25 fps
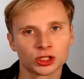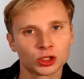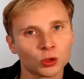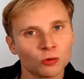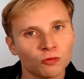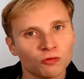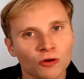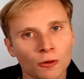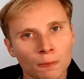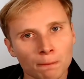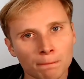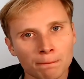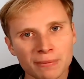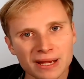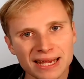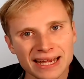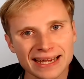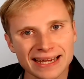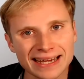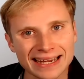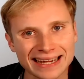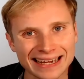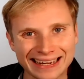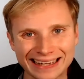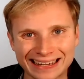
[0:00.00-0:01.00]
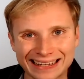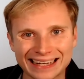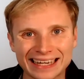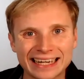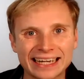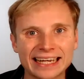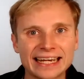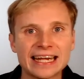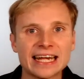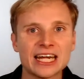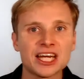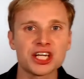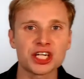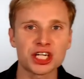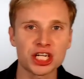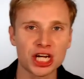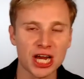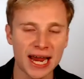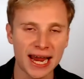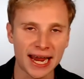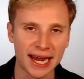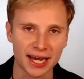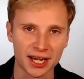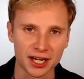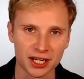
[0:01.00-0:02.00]
So for me, the key
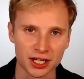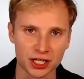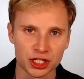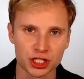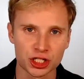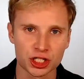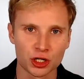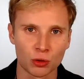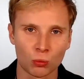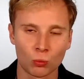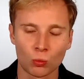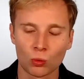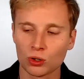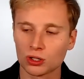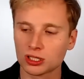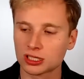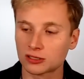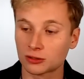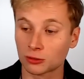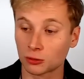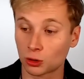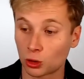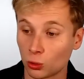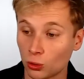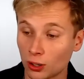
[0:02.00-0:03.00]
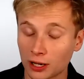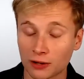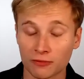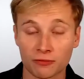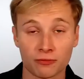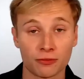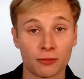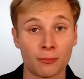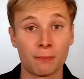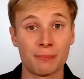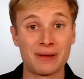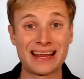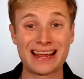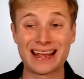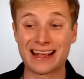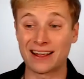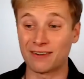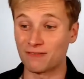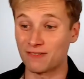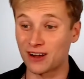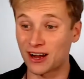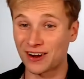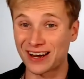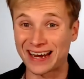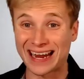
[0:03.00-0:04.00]
change was going from being
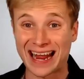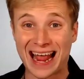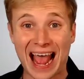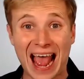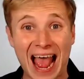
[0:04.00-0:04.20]
very